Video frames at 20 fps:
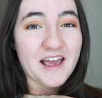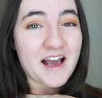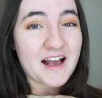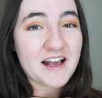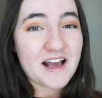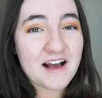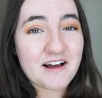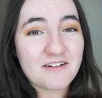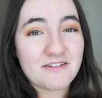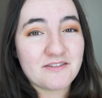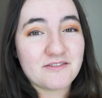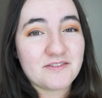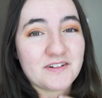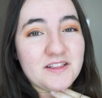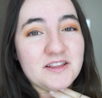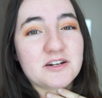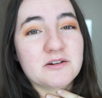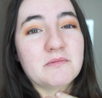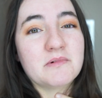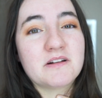I have
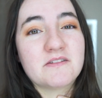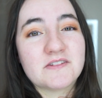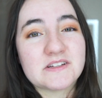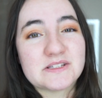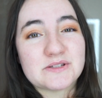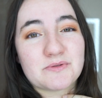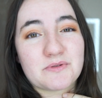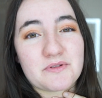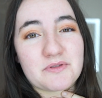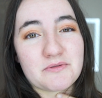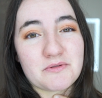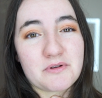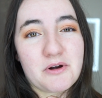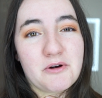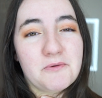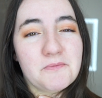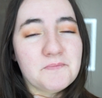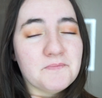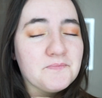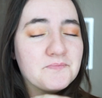a little bit of a sore
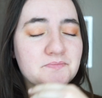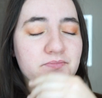throat